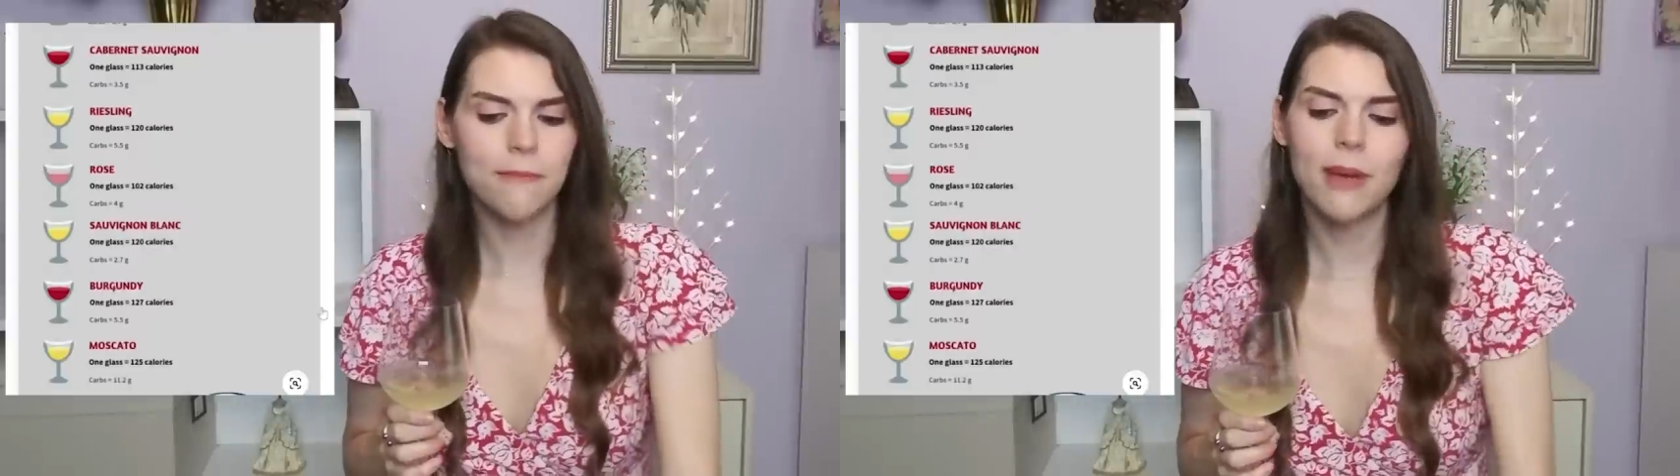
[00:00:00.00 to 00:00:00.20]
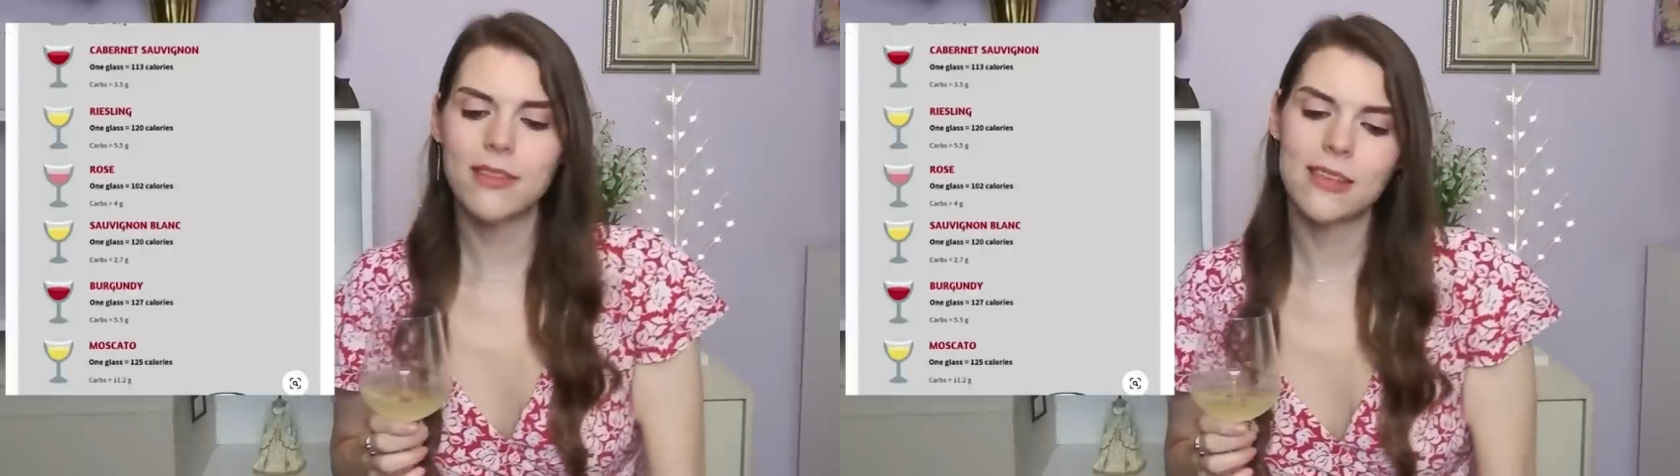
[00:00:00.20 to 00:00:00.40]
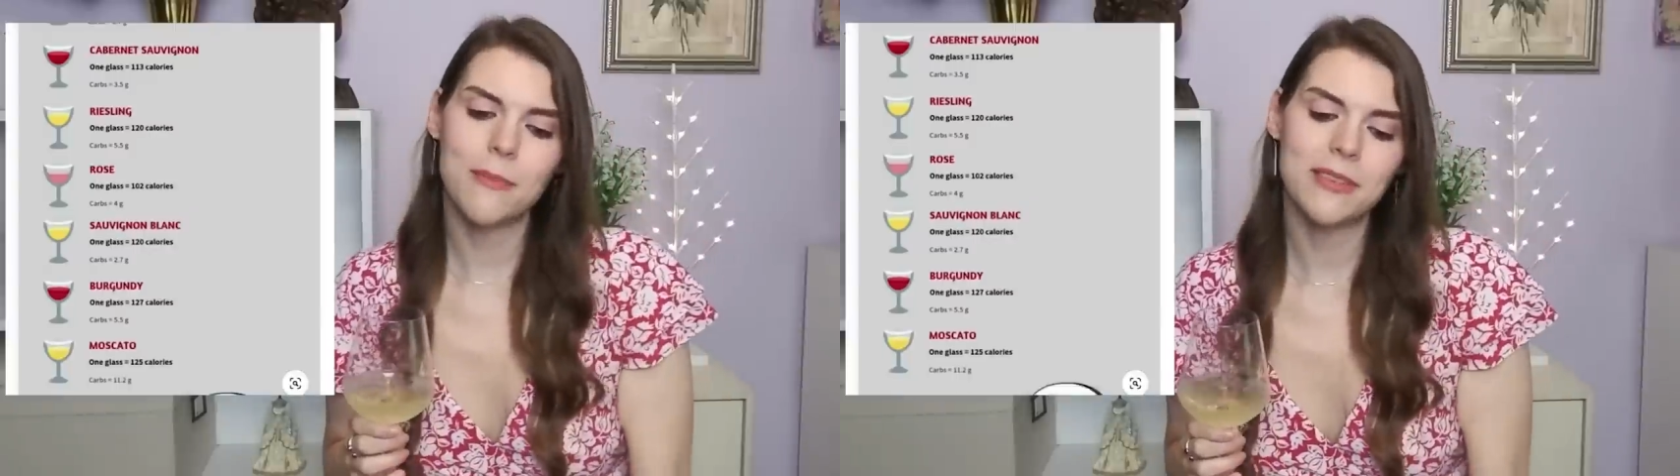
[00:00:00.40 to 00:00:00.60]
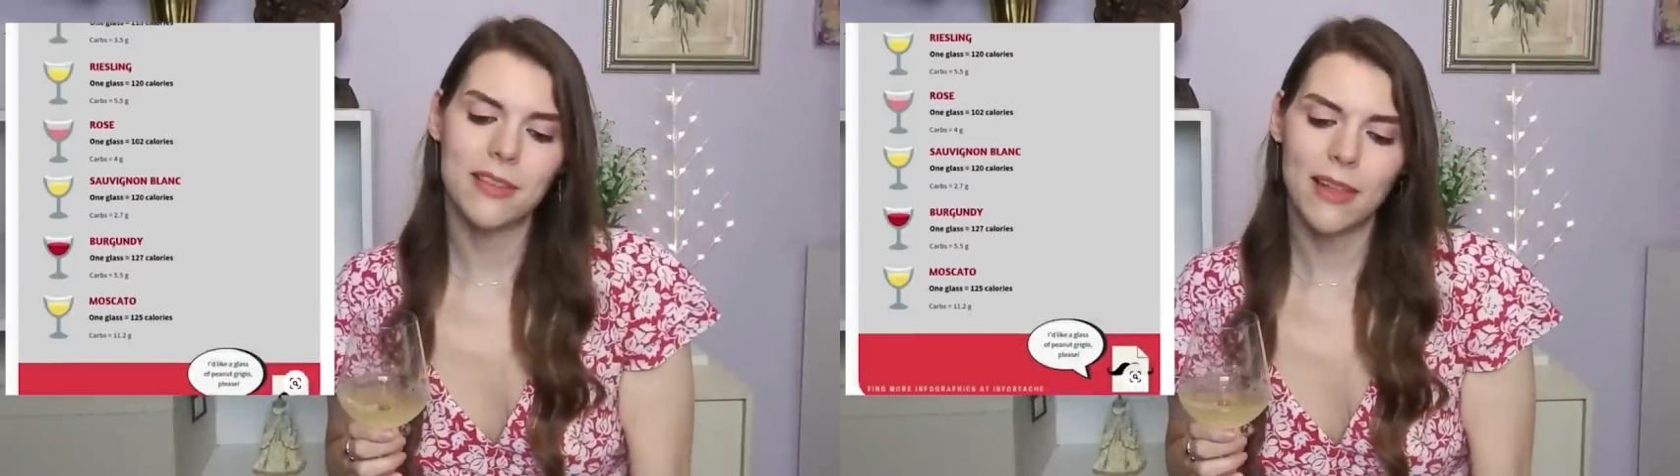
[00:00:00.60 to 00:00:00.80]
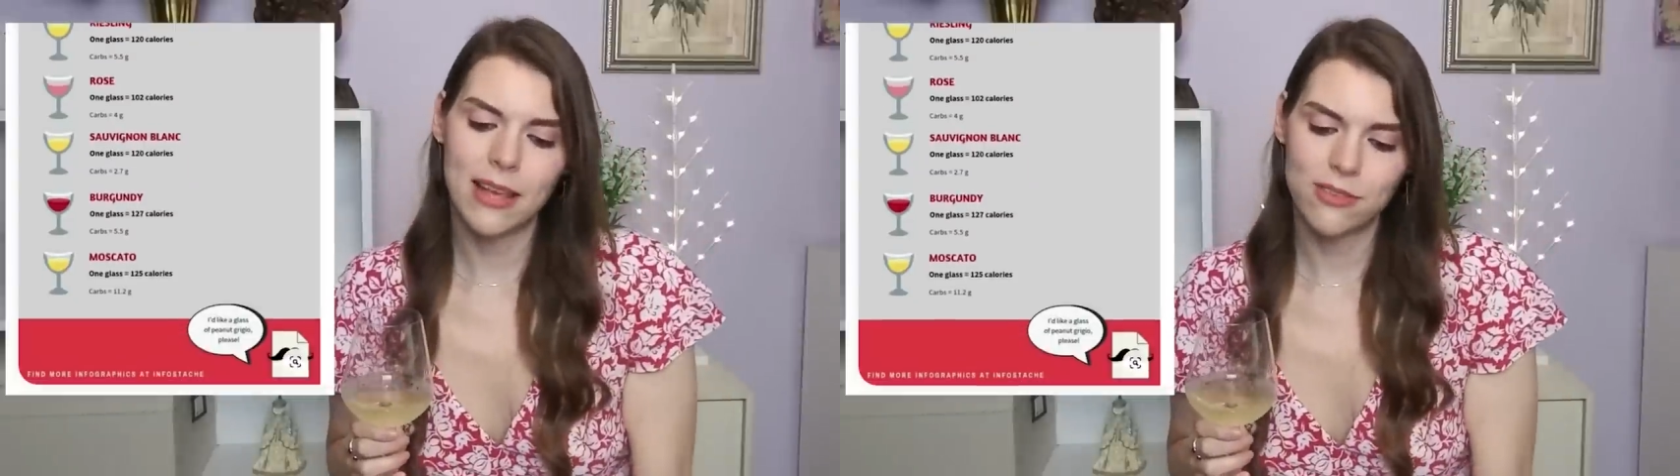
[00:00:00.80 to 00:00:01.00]
about the same as
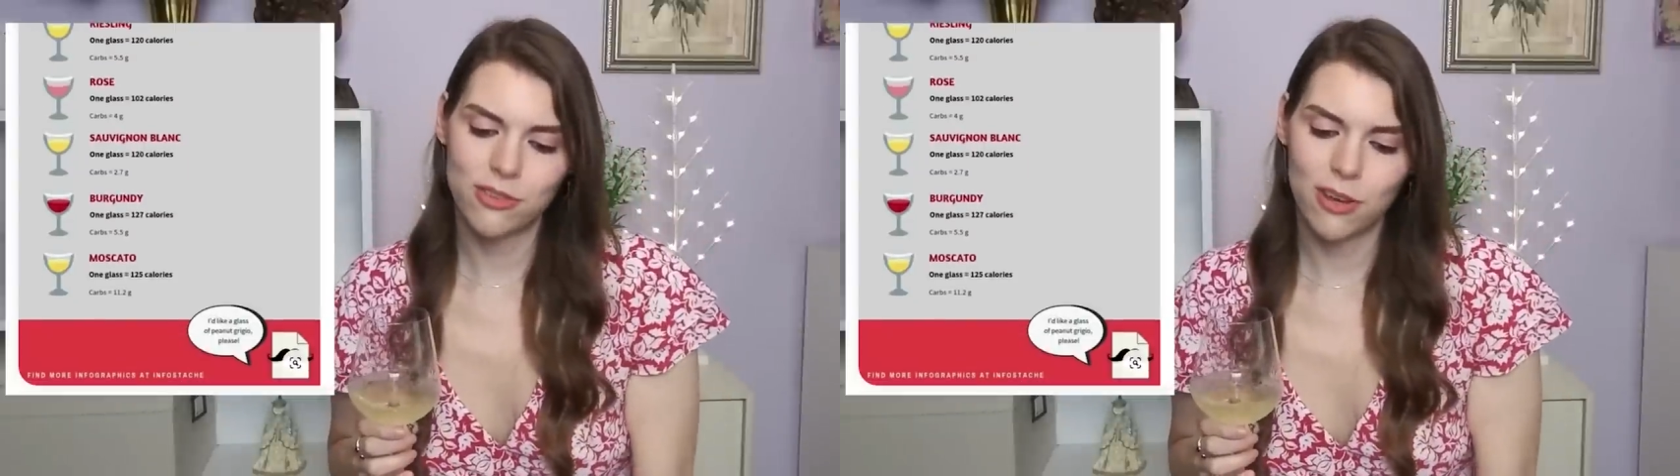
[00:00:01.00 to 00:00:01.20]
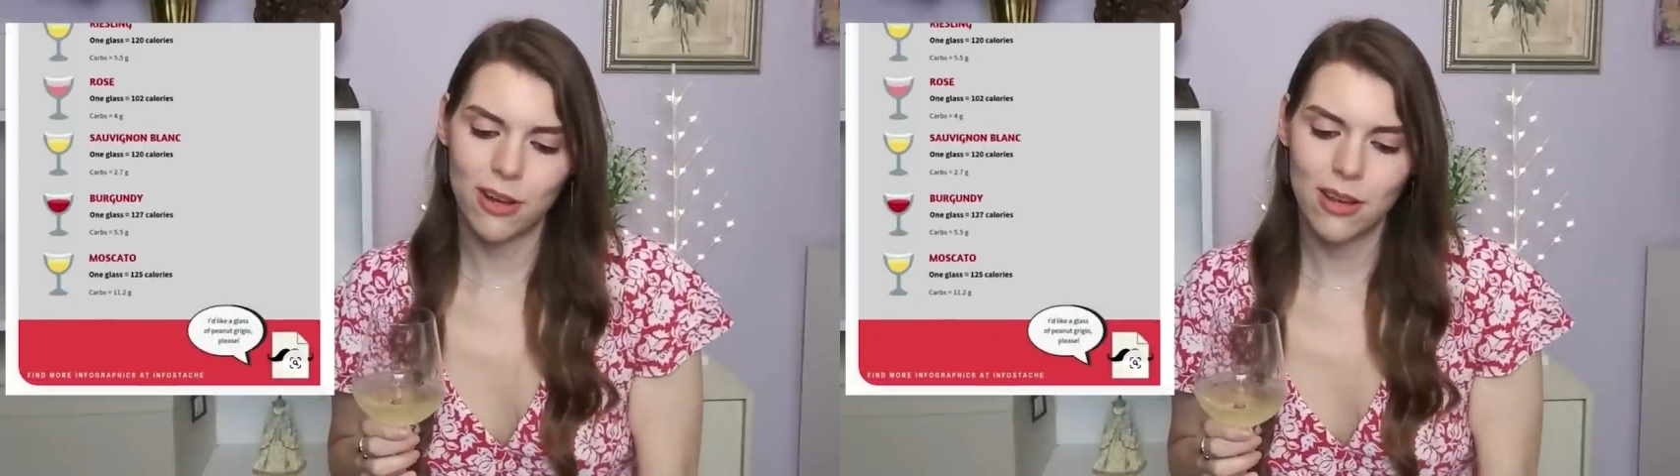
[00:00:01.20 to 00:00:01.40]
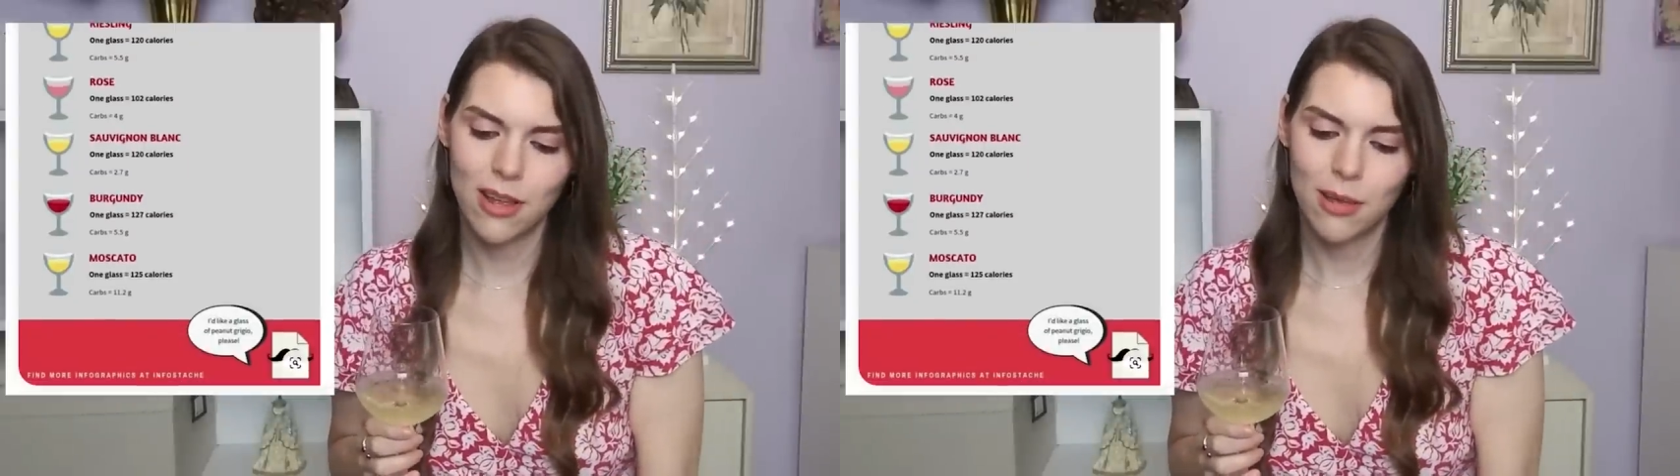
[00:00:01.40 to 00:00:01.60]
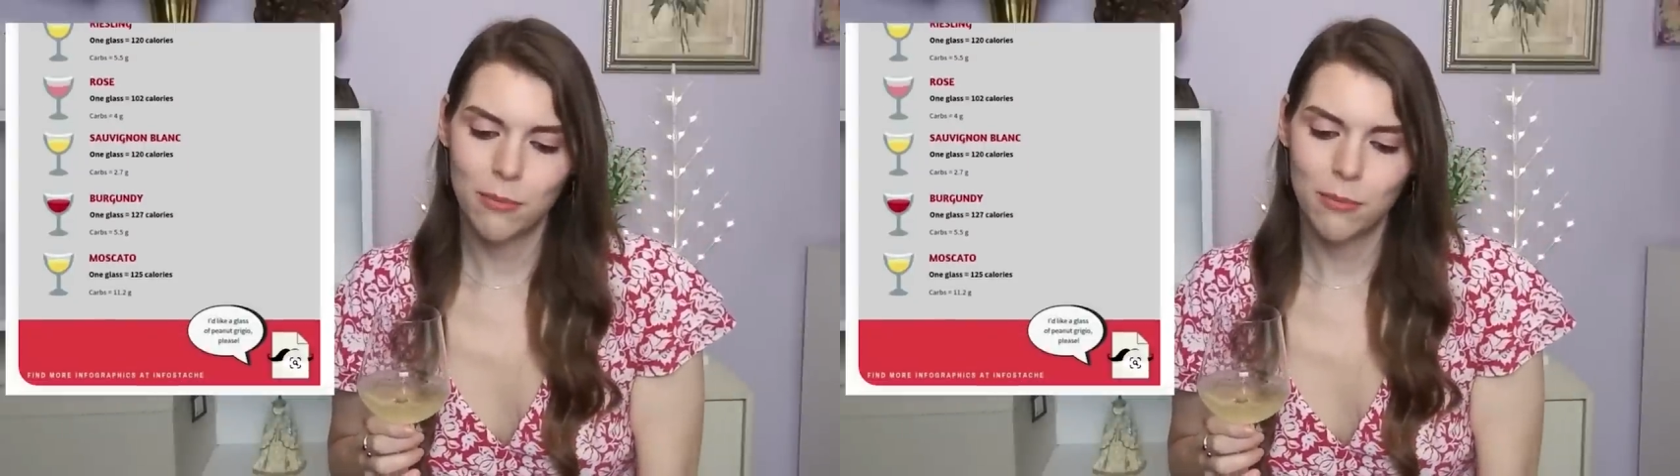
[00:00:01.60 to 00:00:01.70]
the last chart.